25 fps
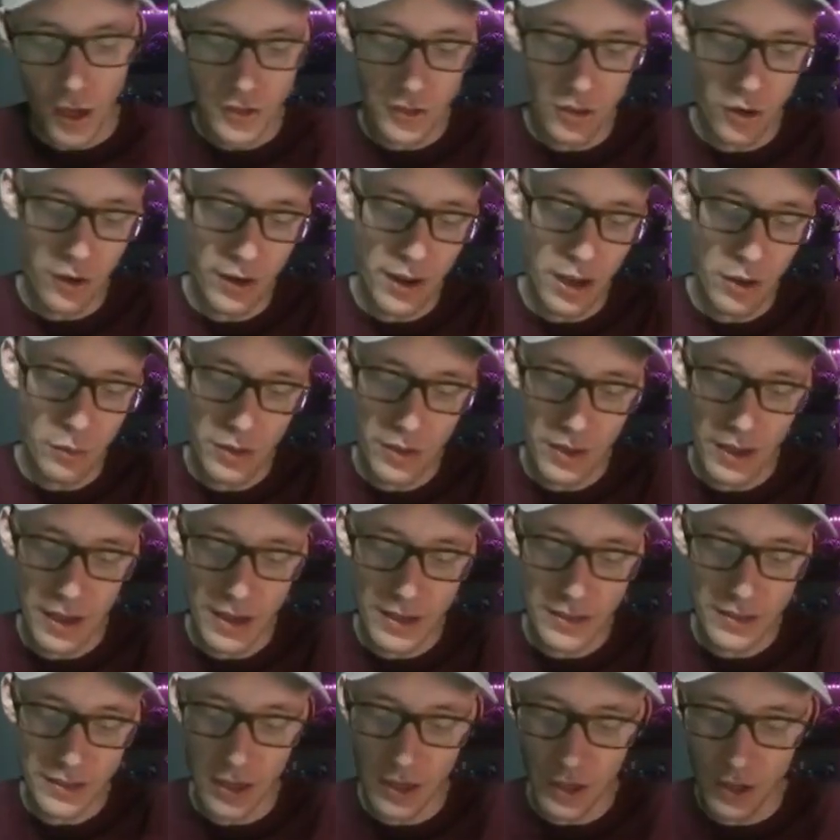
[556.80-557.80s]
To start out with,
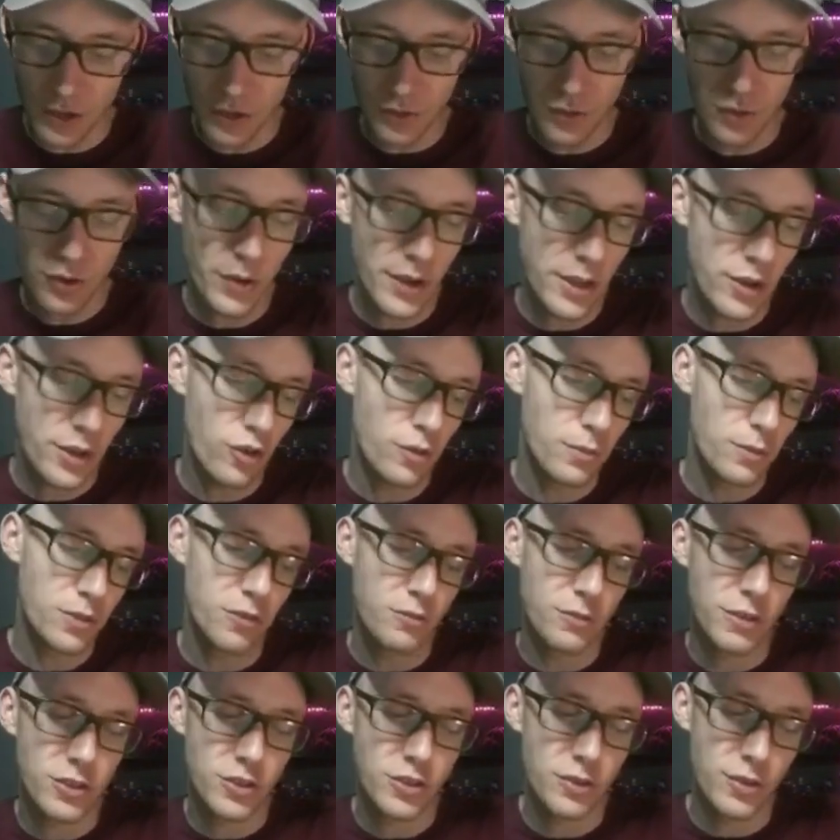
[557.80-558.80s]
guys, you can go ahead and normal
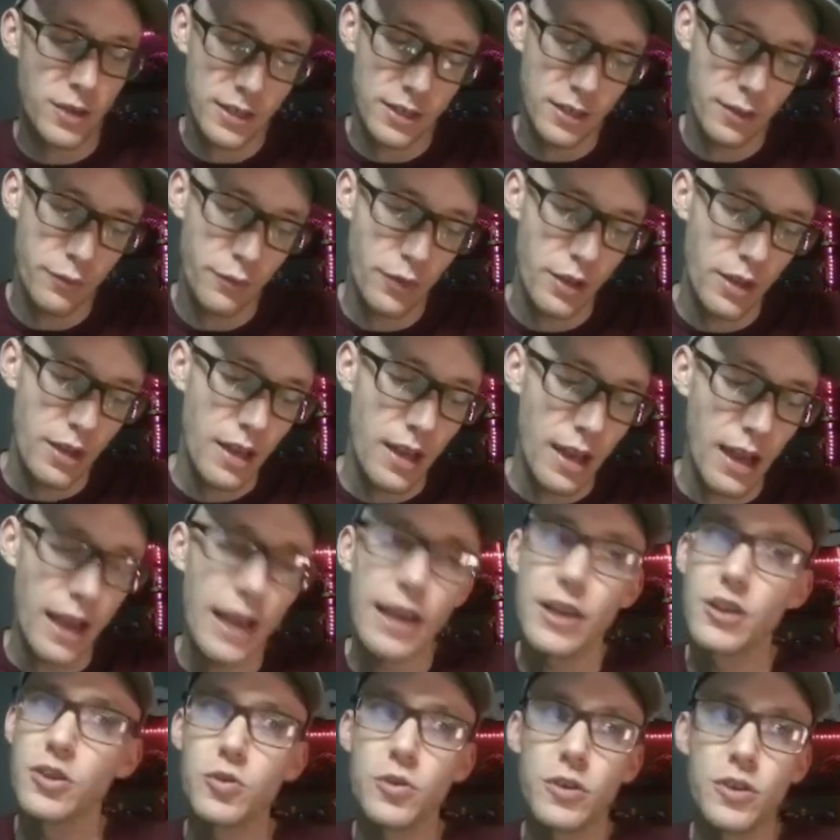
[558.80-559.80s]
summon Retroactive.
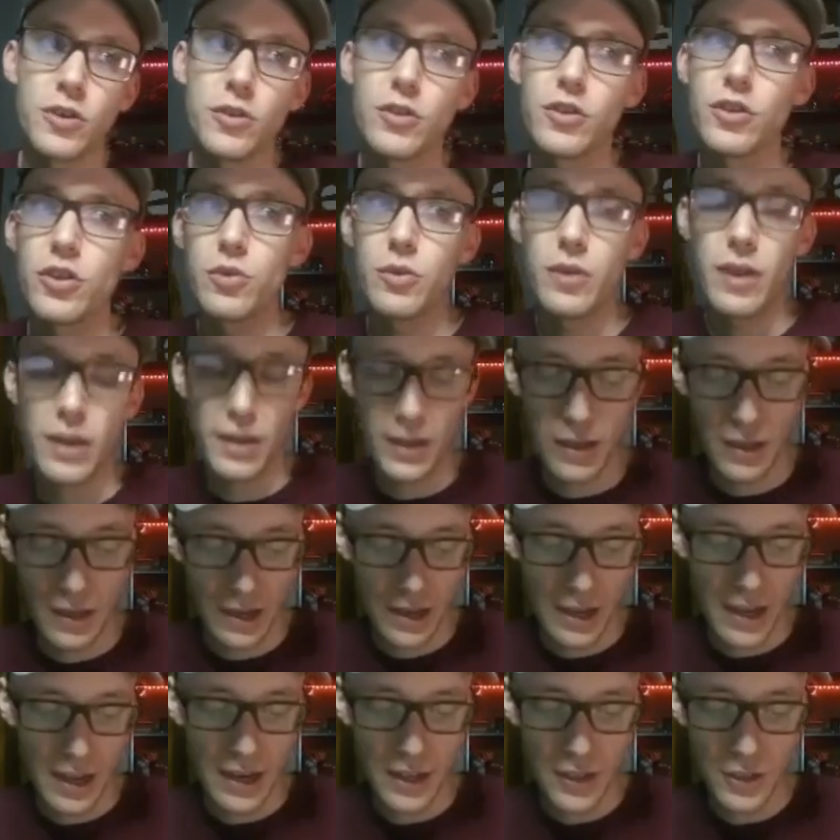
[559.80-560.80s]
You can do it
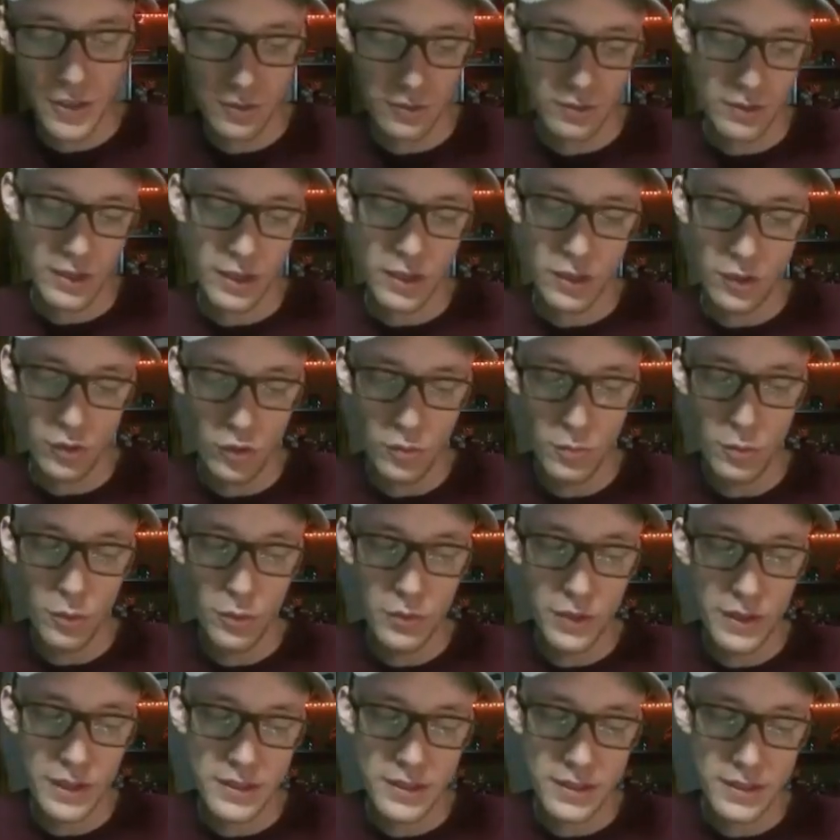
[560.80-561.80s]
in any like
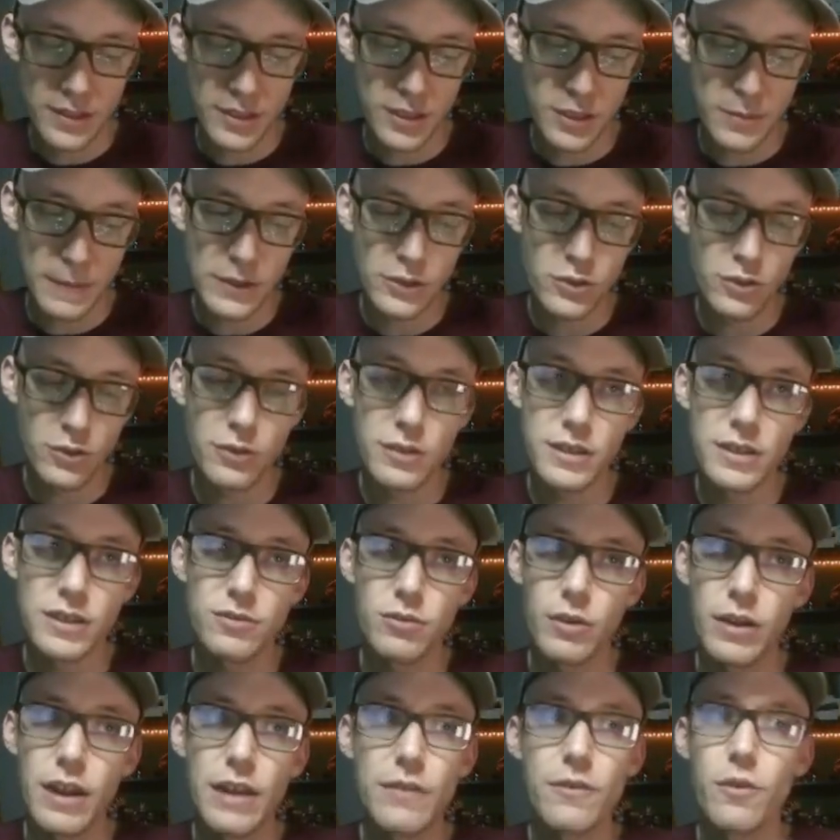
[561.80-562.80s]
normal this, special
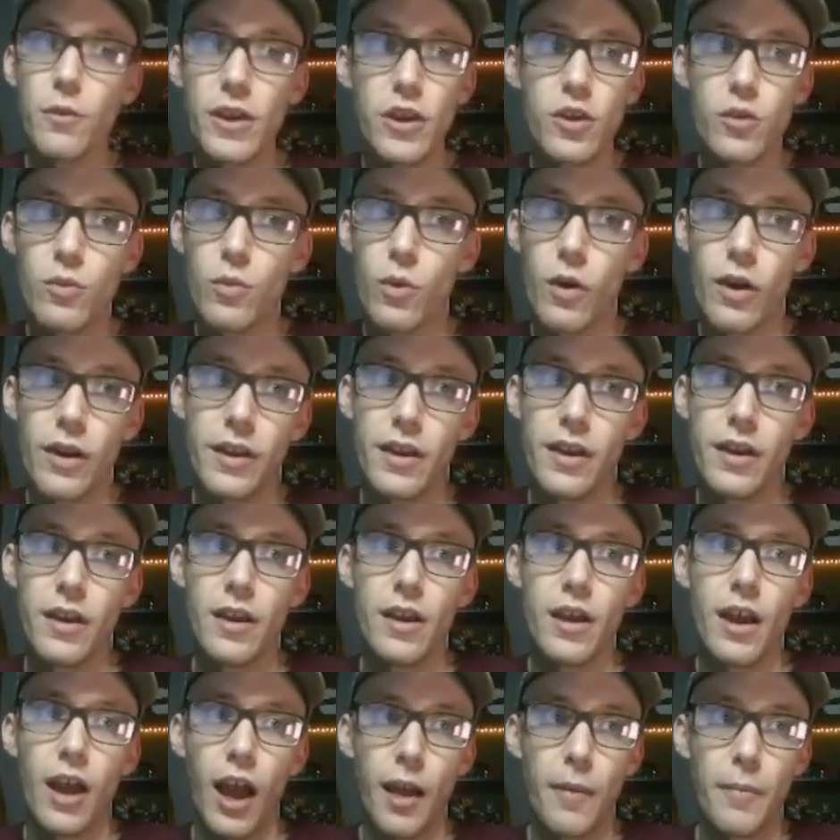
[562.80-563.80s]
this, whatever way you want,
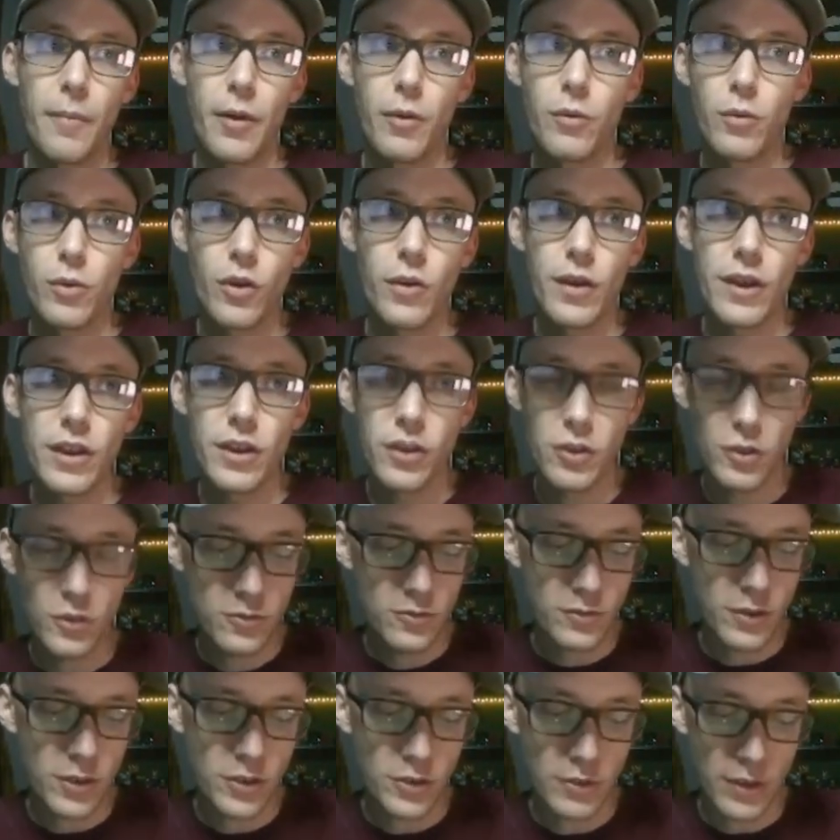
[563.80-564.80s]
but we'll go ahead and
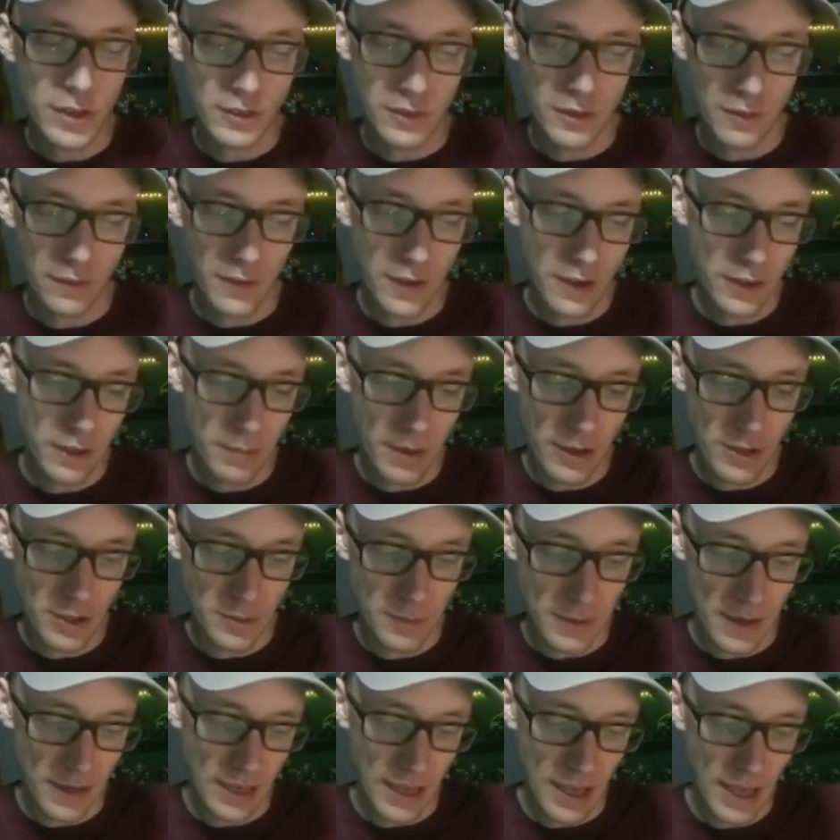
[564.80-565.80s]
use Retroactive's effect to
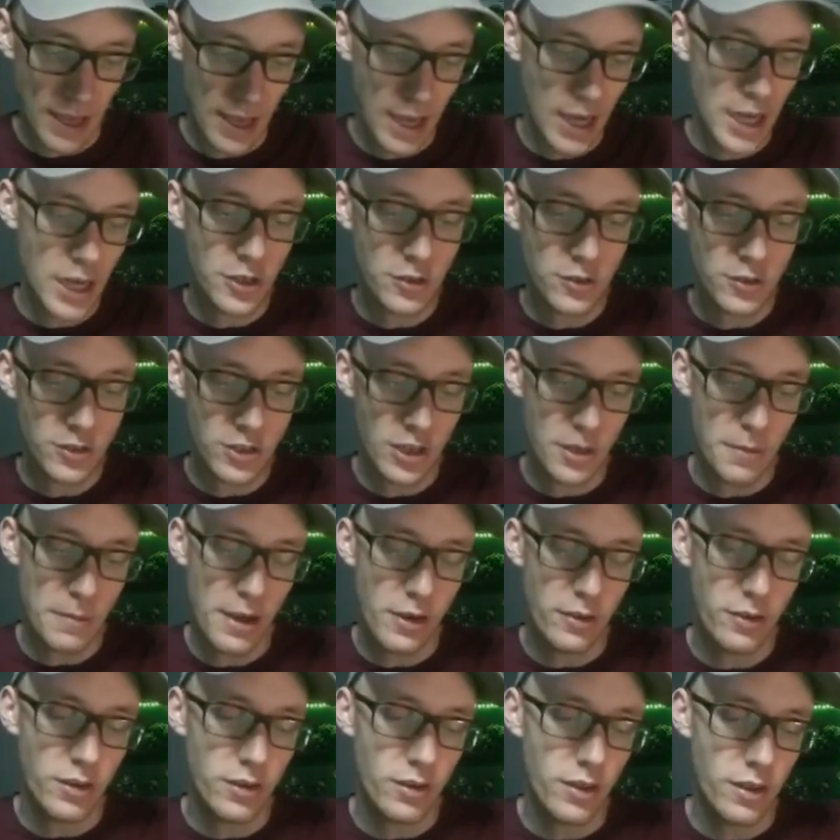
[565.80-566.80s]
bounce back to hand to
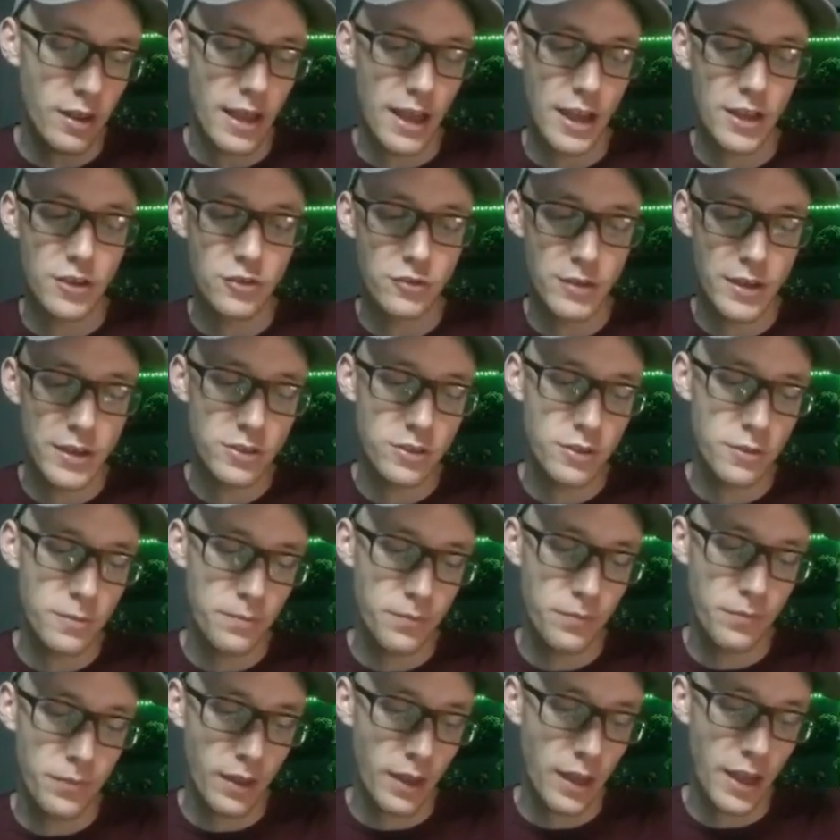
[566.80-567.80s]
summon out Edge Razor.